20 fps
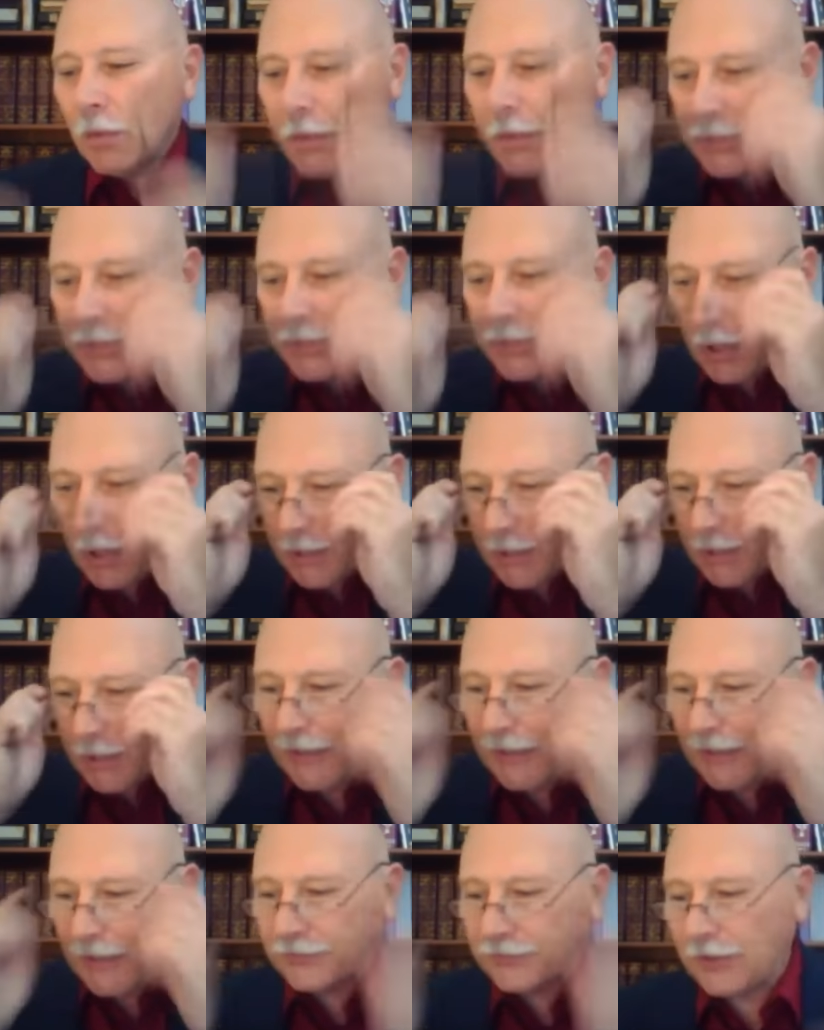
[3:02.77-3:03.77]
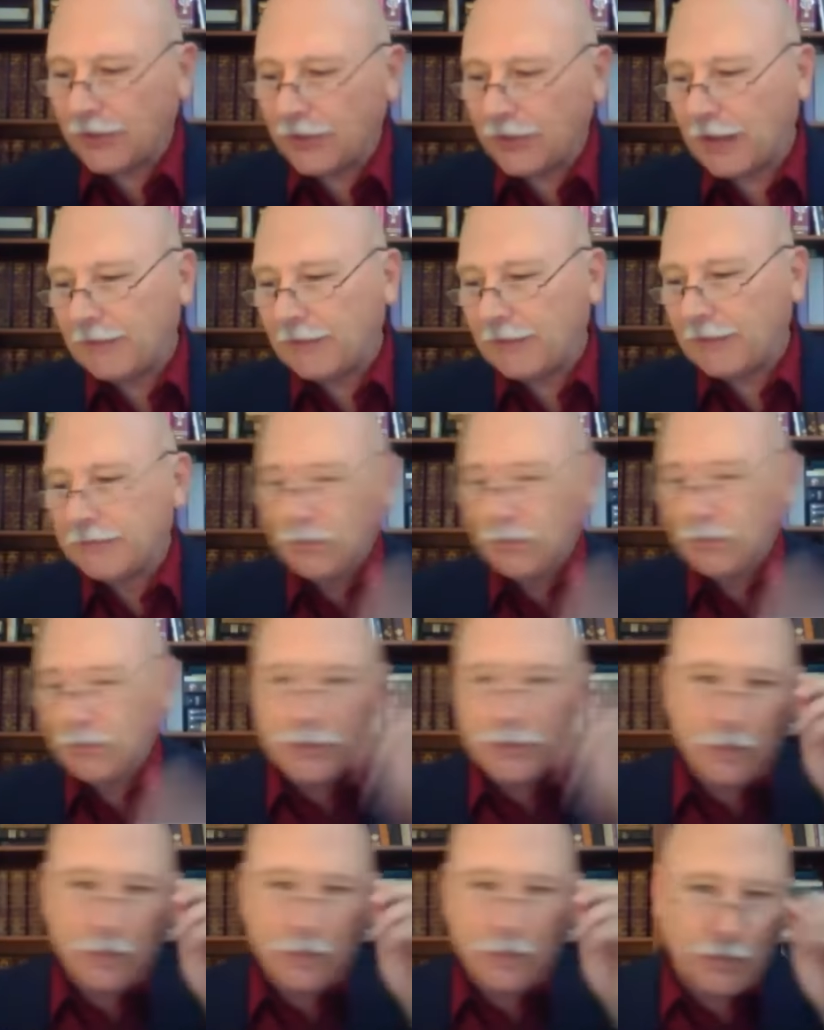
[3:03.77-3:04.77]
When we talk about
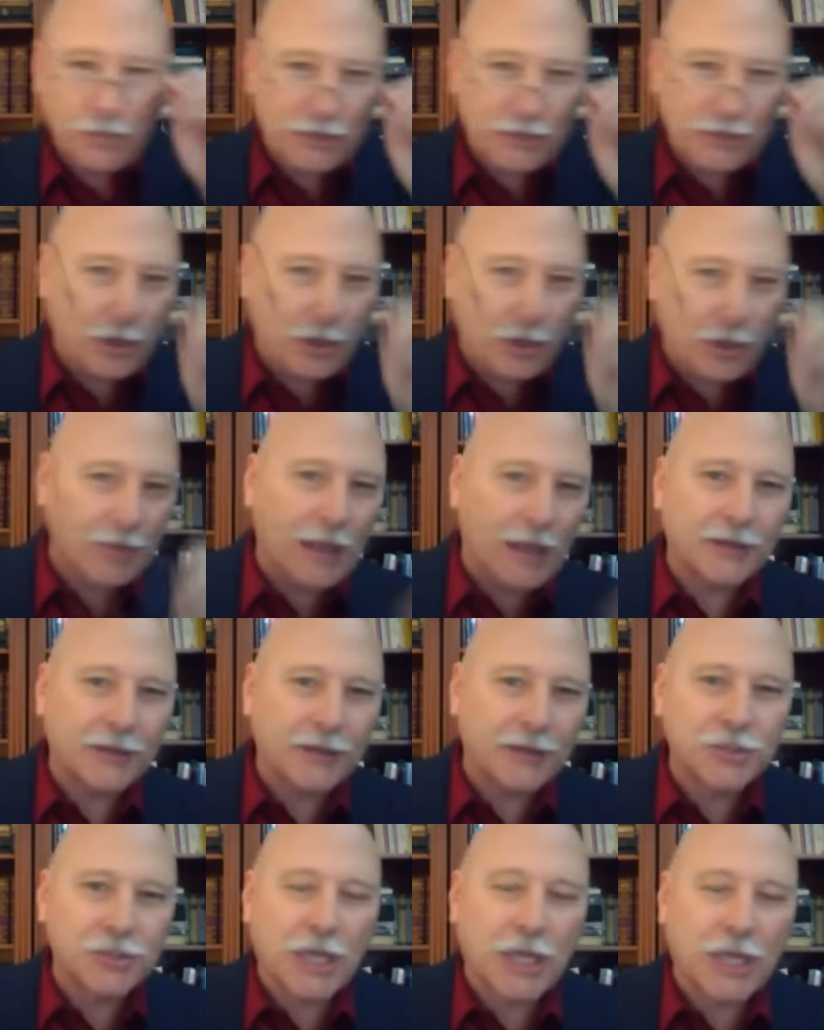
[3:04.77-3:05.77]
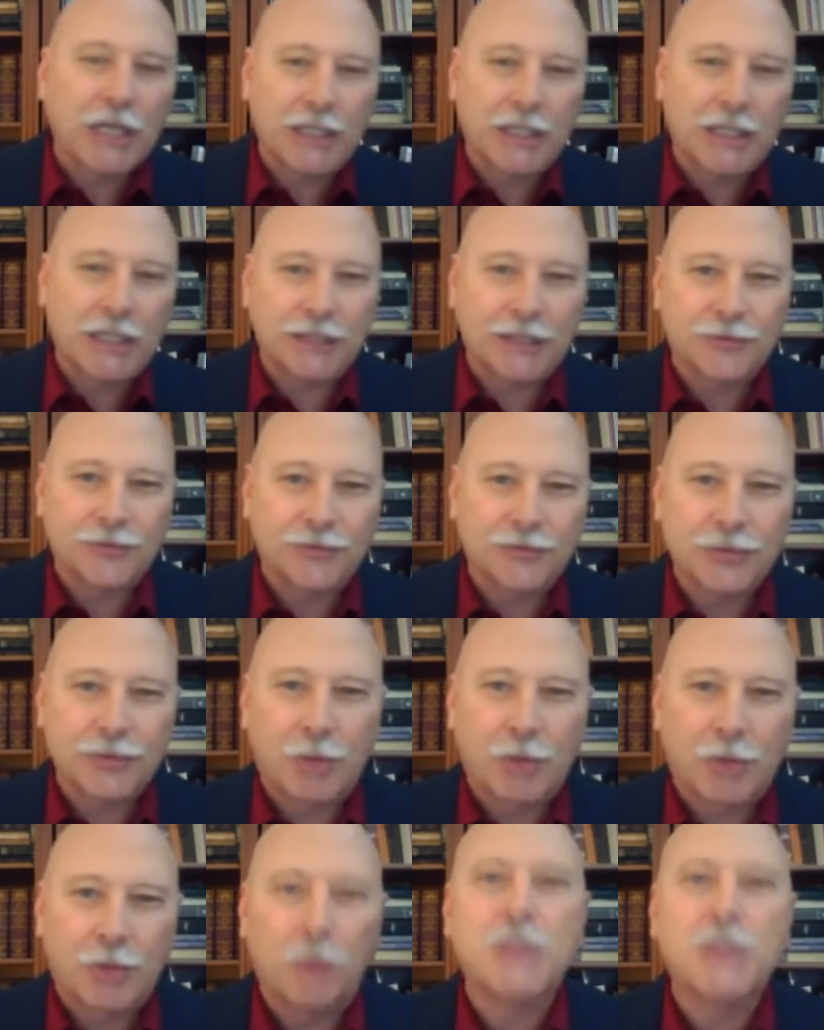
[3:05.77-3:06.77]
when we talk about a checklist for
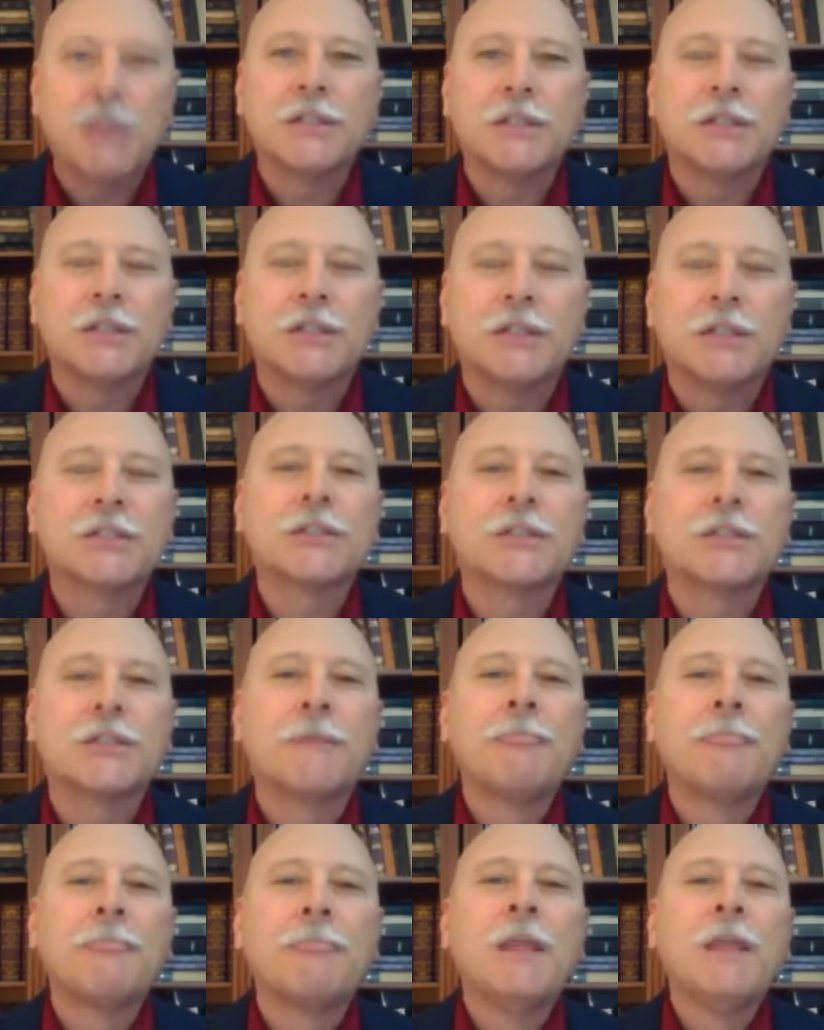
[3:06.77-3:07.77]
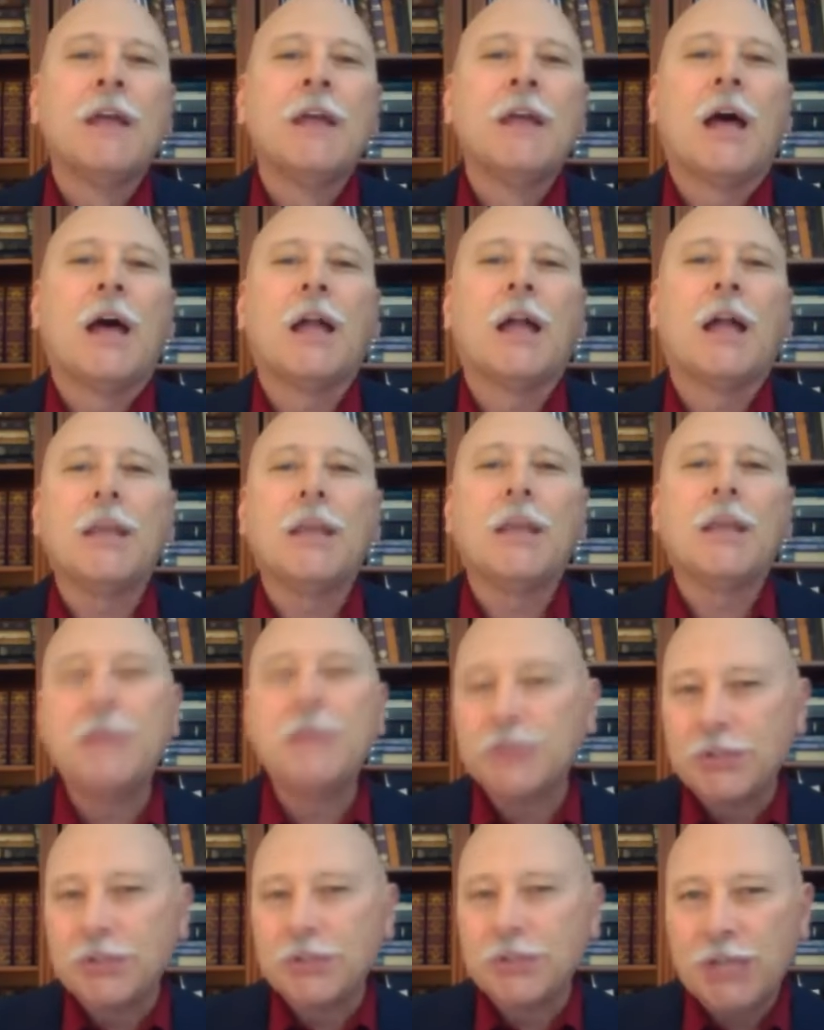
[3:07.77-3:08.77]
small business, let
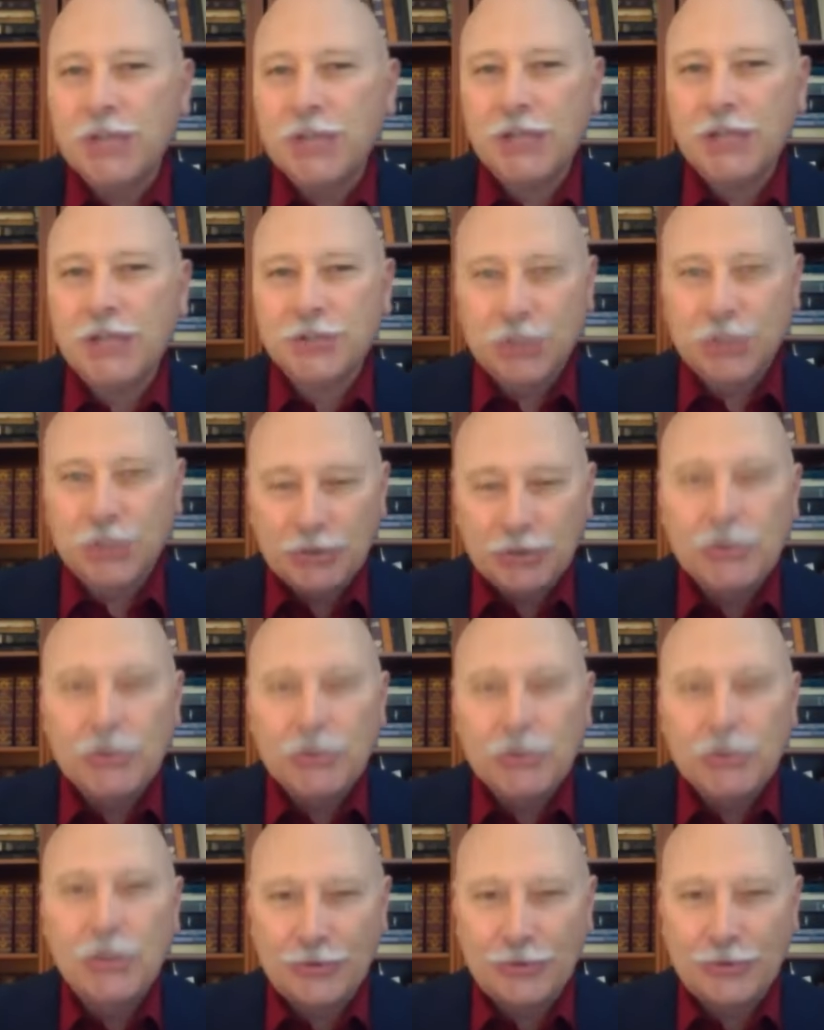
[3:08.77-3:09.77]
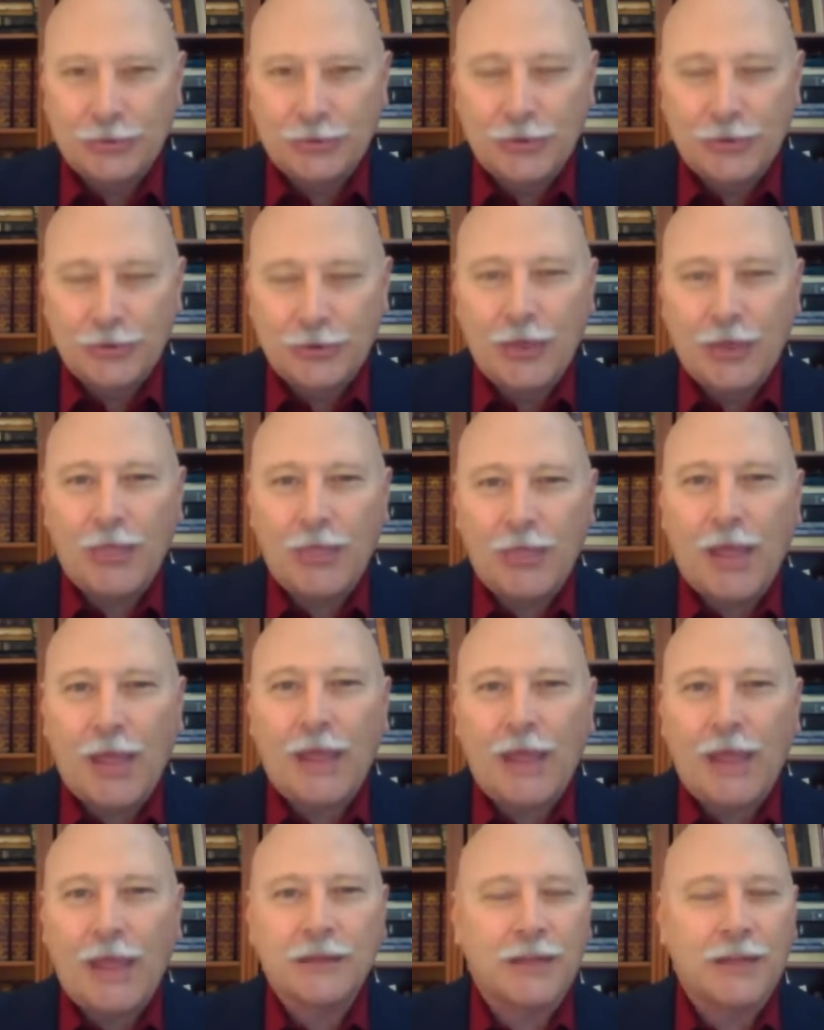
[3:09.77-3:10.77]
me suggest to you
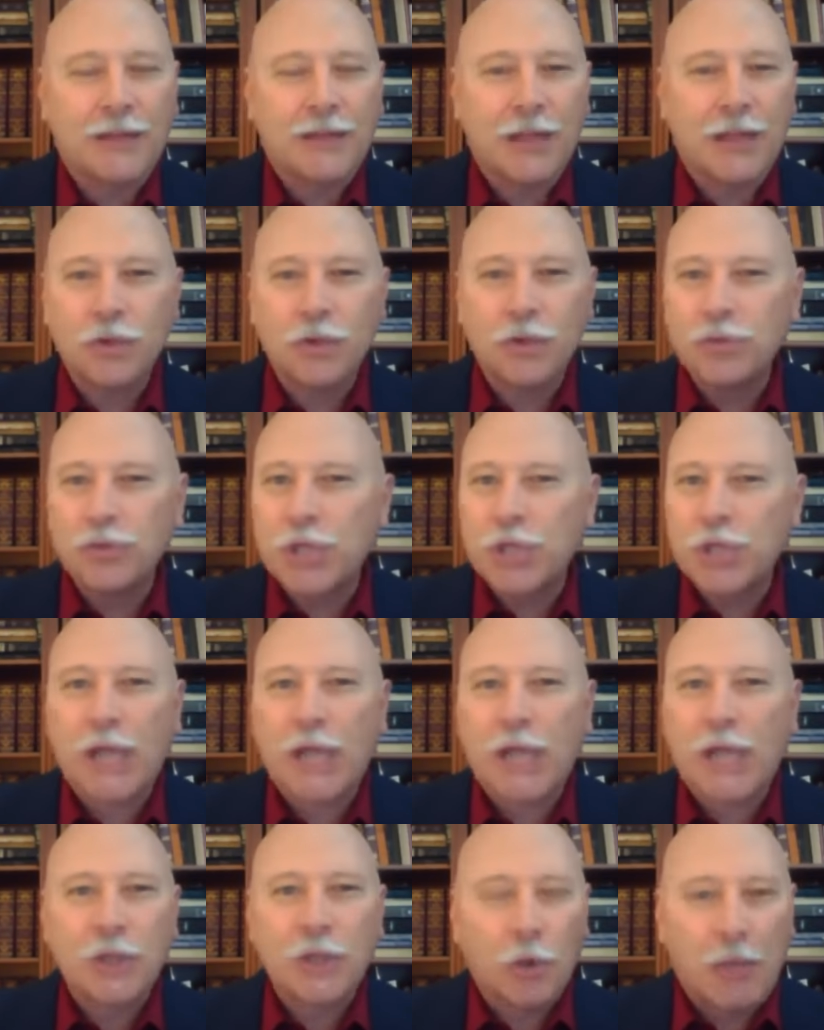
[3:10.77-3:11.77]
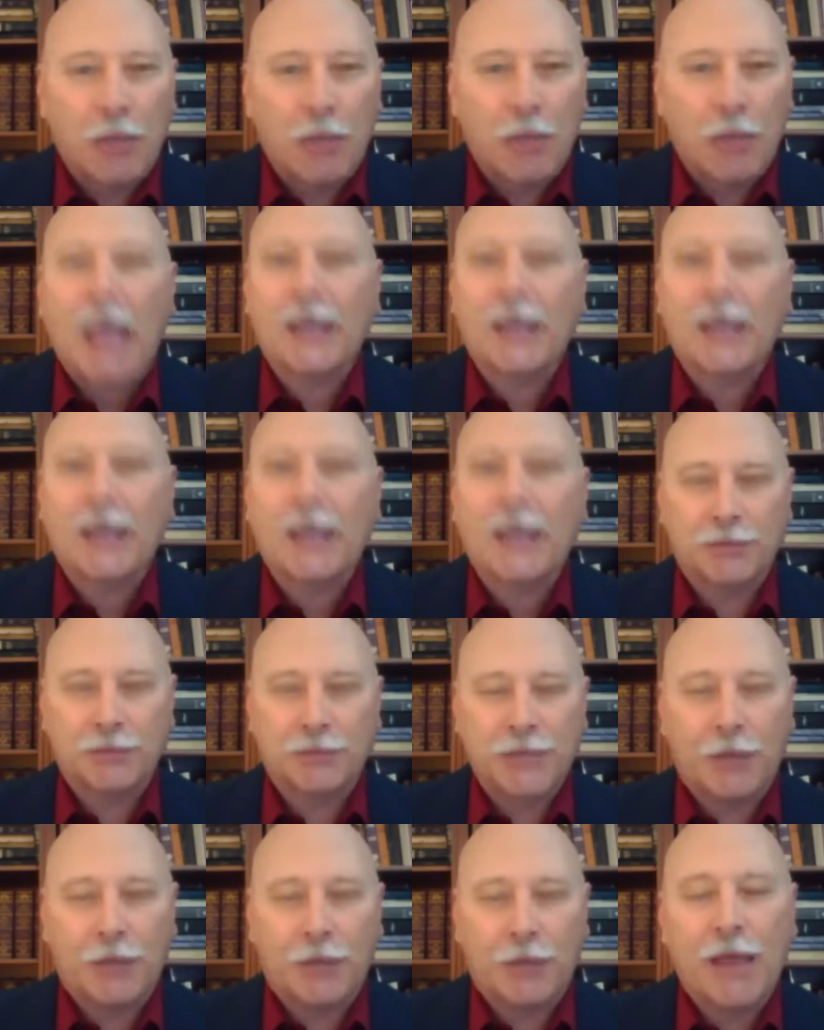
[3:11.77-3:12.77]
that you check your
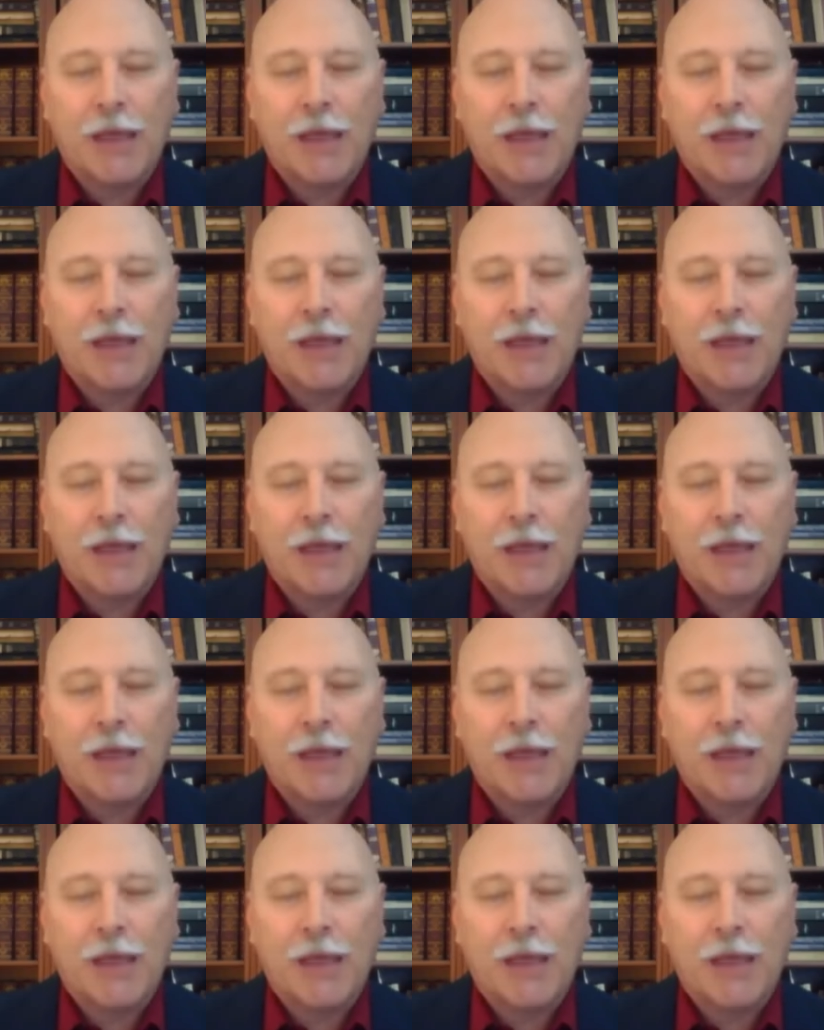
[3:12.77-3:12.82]
backups.